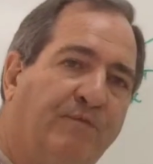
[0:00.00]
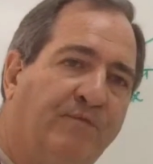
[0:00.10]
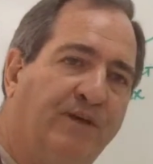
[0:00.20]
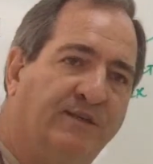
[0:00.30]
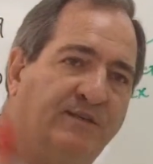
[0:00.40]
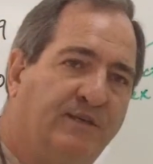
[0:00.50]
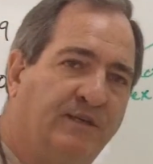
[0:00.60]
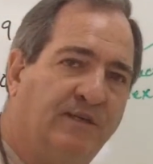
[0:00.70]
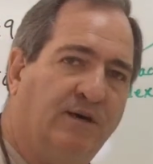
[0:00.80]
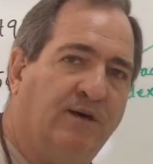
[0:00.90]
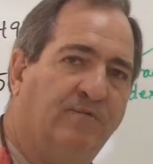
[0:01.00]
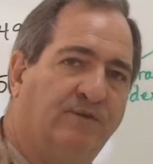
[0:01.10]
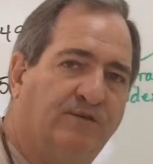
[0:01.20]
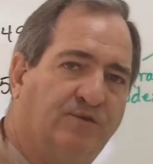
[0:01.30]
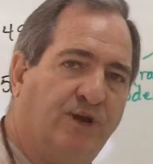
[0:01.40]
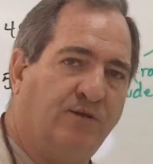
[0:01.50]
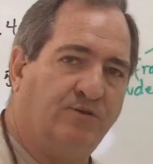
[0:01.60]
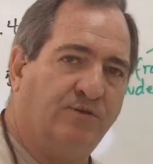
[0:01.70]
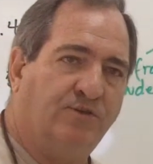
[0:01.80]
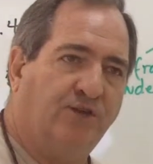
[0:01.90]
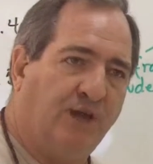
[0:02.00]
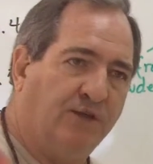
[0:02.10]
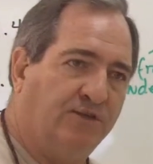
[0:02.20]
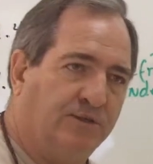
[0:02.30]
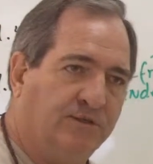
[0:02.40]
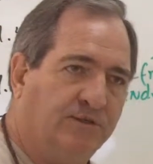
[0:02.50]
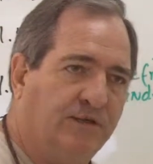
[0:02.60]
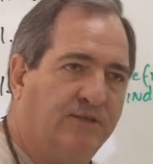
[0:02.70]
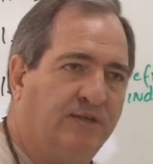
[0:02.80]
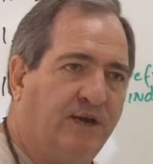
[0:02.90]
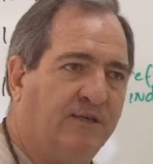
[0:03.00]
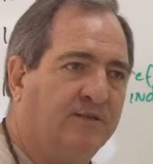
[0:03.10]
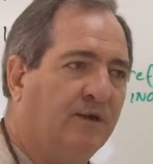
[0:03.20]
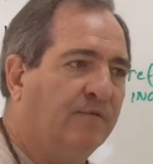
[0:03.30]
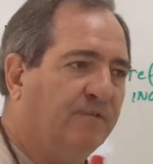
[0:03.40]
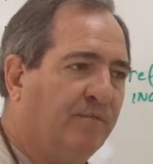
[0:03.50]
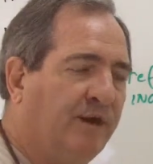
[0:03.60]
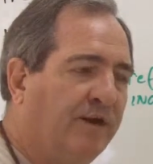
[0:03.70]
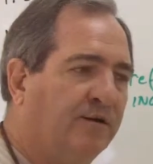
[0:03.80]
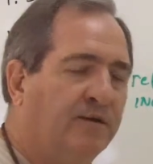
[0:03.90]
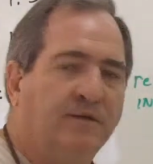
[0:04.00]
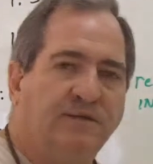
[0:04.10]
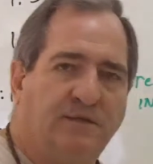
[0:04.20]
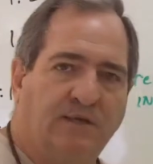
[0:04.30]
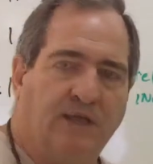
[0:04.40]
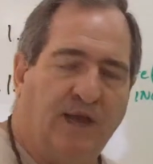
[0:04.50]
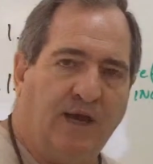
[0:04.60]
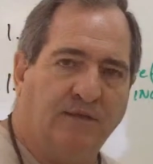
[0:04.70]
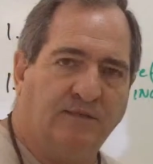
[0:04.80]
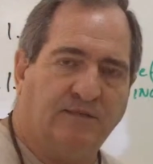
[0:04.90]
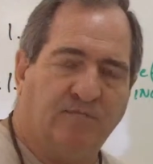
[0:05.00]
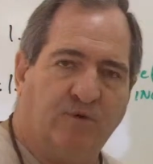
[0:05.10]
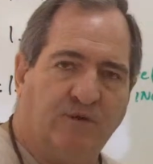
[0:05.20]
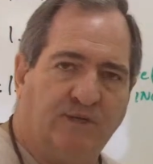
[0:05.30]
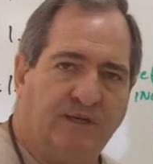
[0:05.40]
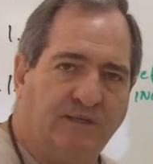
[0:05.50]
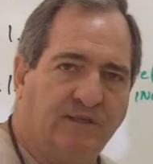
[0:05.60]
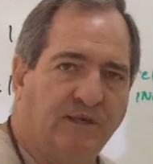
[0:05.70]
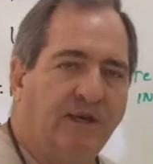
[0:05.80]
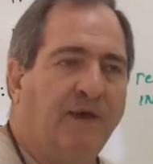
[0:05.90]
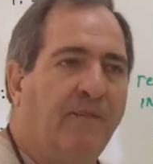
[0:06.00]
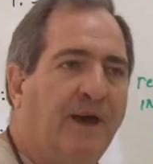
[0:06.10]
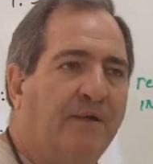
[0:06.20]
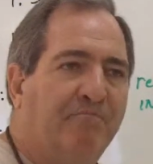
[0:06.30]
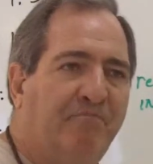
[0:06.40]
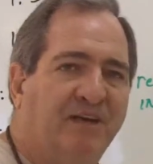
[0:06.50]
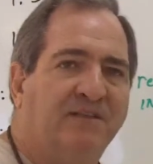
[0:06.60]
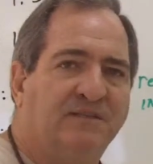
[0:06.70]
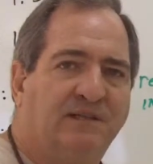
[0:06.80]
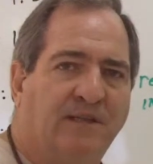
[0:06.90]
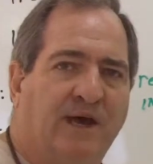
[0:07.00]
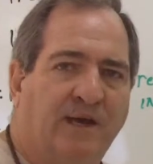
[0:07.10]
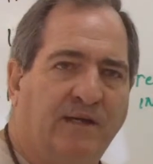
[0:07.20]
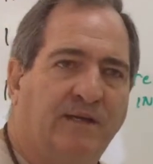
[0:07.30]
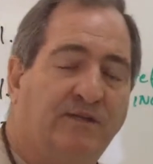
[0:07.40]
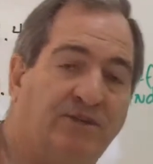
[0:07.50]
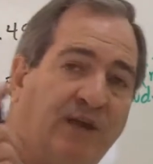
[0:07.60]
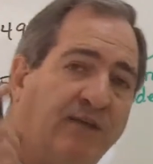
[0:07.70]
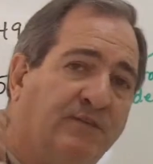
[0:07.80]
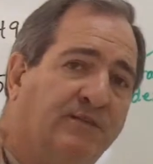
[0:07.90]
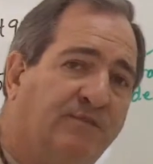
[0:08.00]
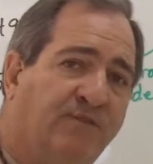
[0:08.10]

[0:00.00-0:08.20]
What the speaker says: density of the structure changes, such as from air to glass, it's more dense, and that bends the light. It changes the